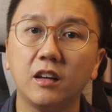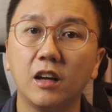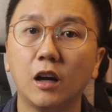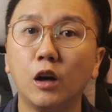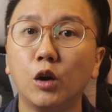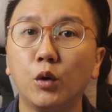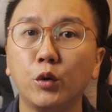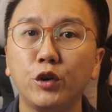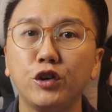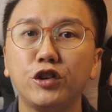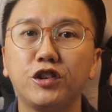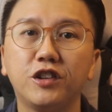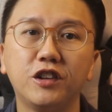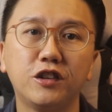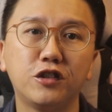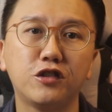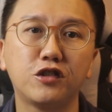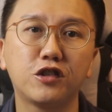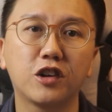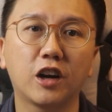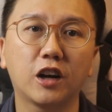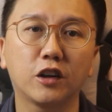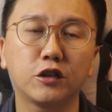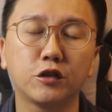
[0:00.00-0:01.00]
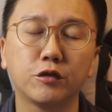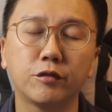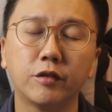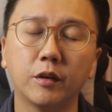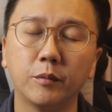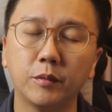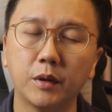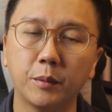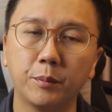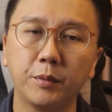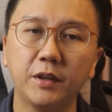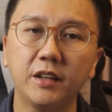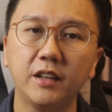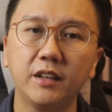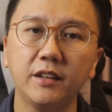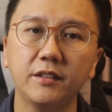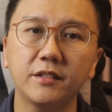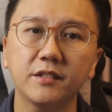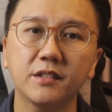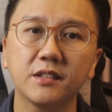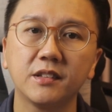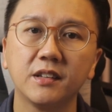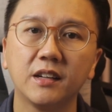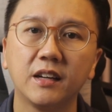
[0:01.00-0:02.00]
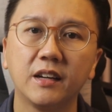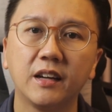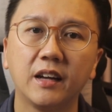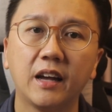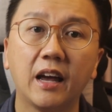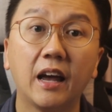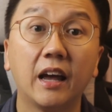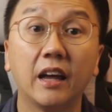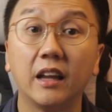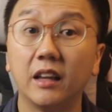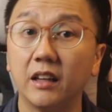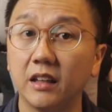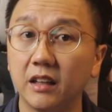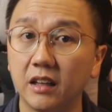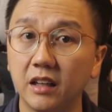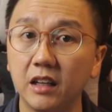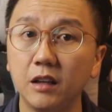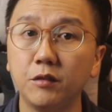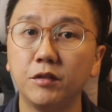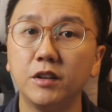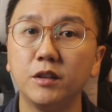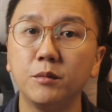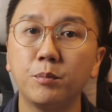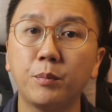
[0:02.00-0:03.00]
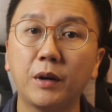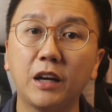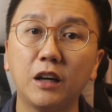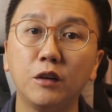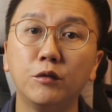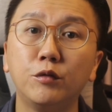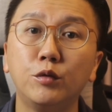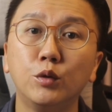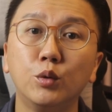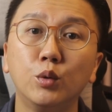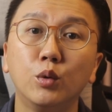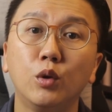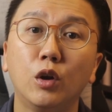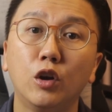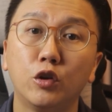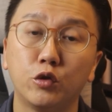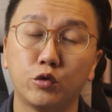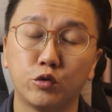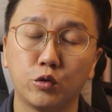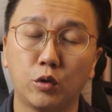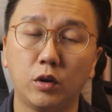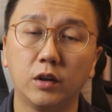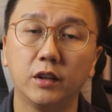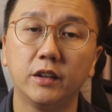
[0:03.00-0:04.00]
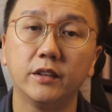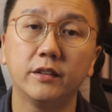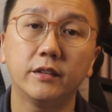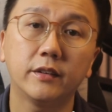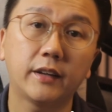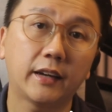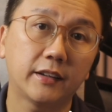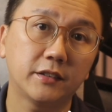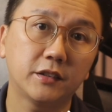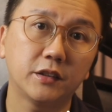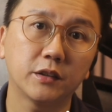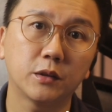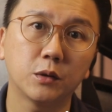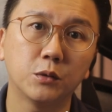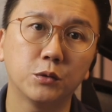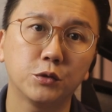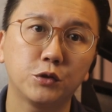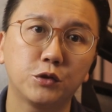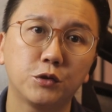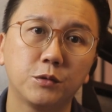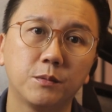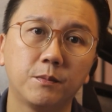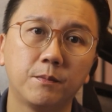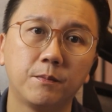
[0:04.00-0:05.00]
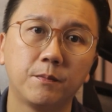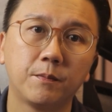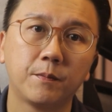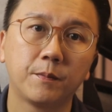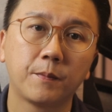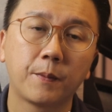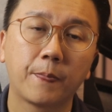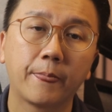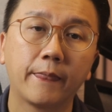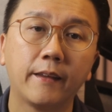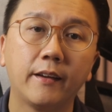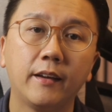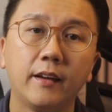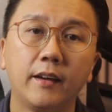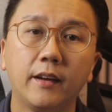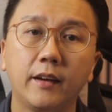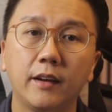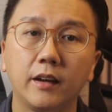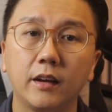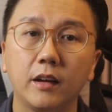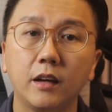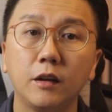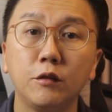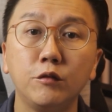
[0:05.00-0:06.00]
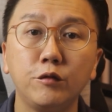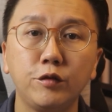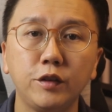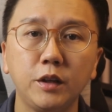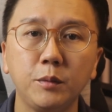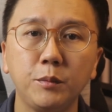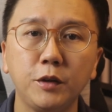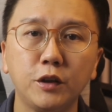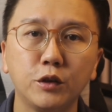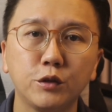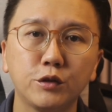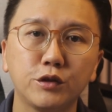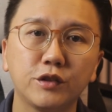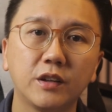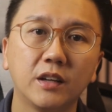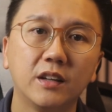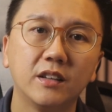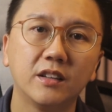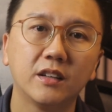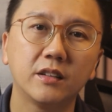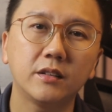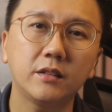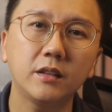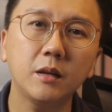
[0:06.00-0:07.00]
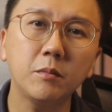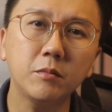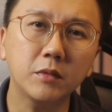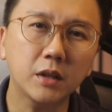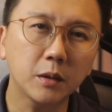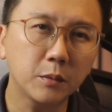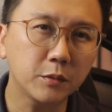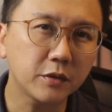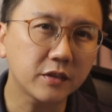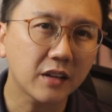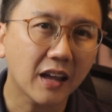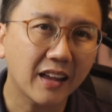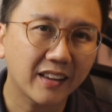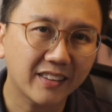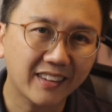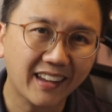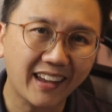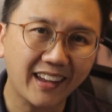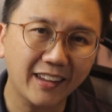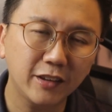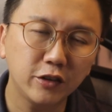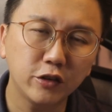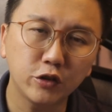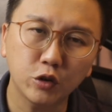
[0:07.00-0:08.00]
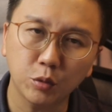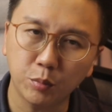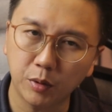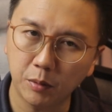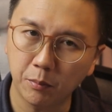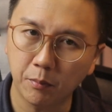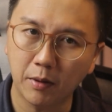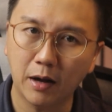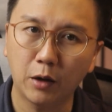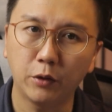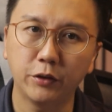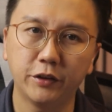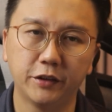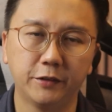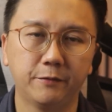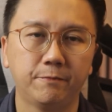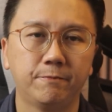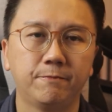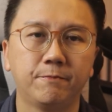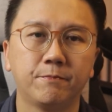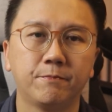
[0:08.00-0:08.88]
yellowish discharge from the penis, even painful swollen testicles. In females, the symptoms tend to be milder.